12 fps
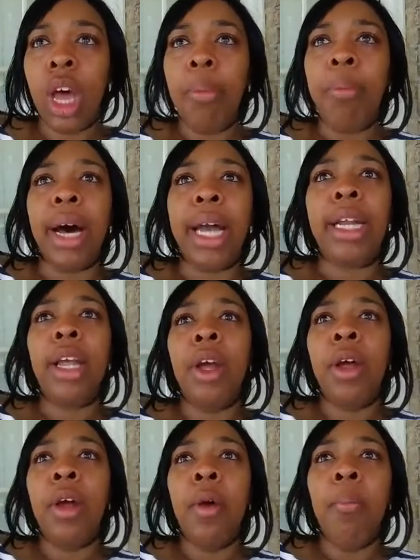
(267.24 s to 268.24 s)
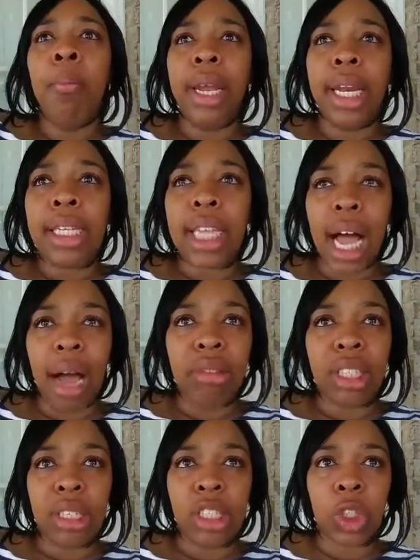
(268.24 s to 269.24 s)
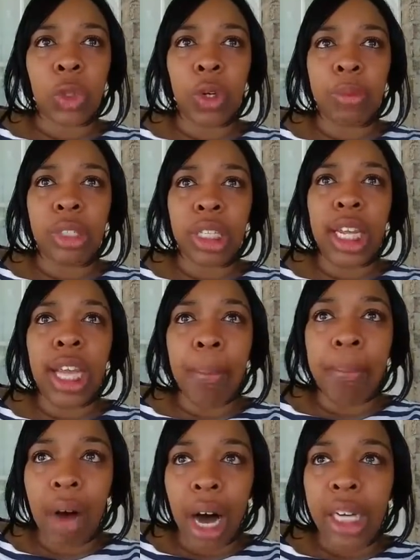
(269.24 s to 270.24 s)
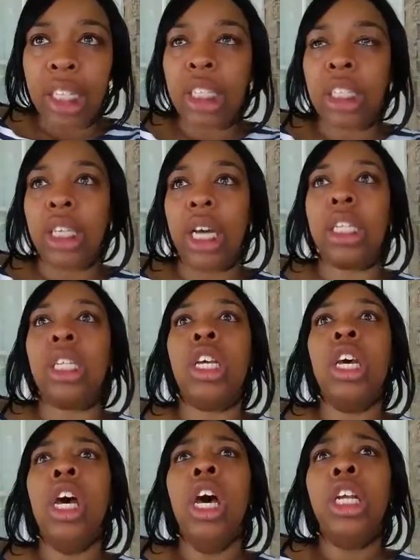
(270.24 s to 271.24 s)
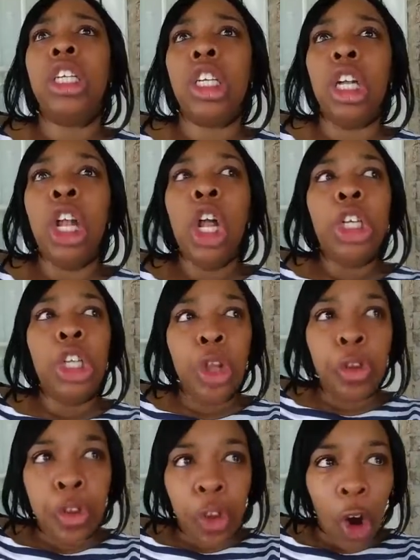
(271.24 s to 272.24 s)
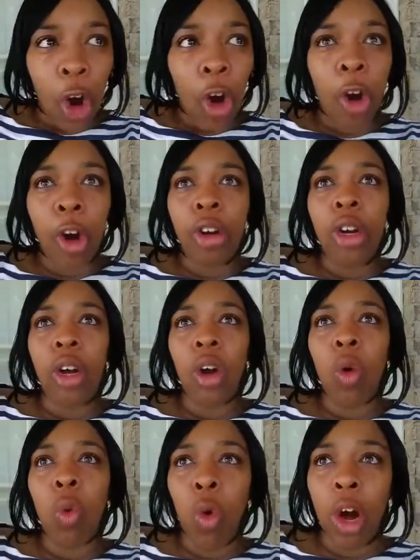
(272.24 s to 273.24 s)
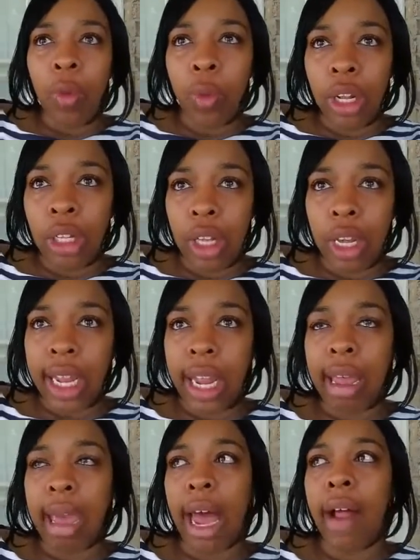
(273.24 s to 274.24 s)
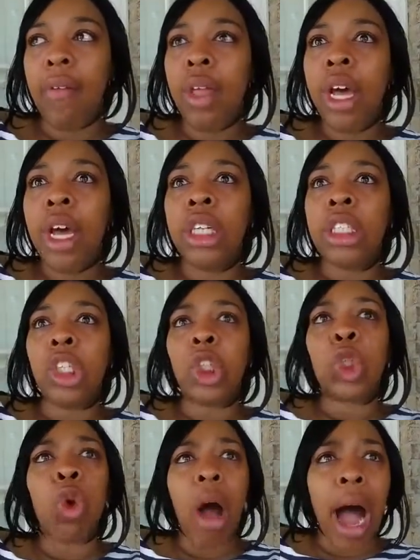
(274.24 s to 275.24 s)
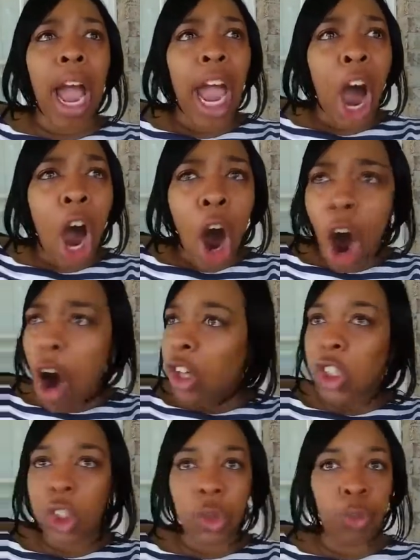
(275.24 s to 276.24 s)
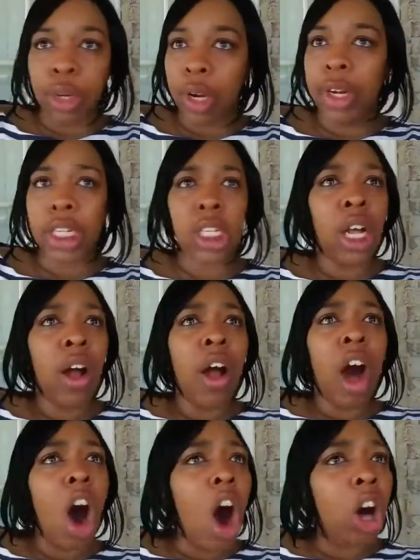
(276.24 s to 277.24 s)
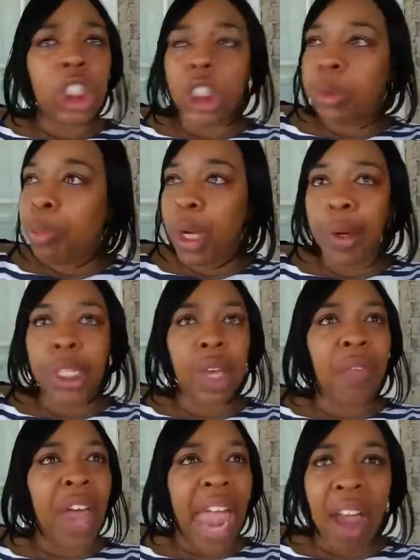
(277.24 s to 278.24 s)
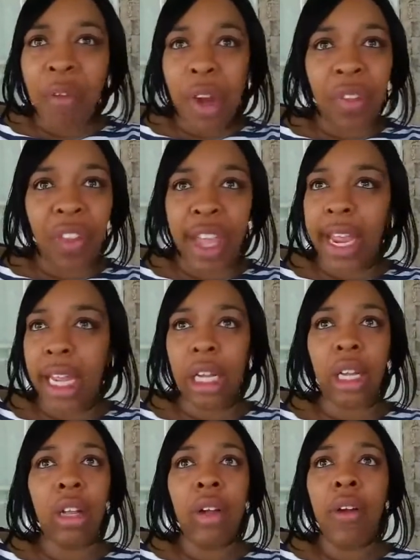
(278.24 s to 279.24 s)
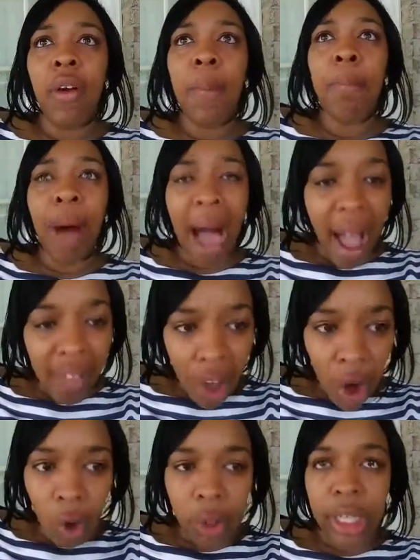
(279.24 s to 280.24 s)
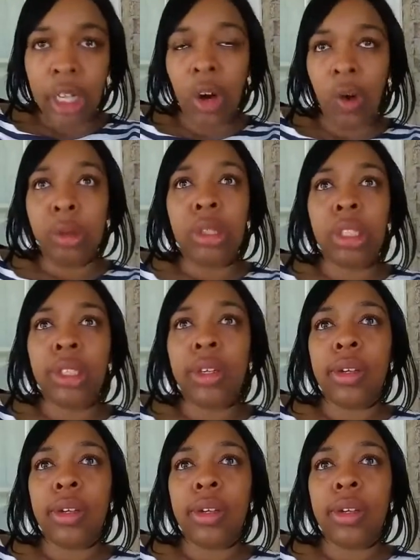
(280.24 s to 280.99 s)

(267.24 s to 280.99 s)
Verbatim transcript: But many times in the scriptures, he admonishes us to discern what we're looking at, to try all spirits, all spirits of everything by the Holy Ghost.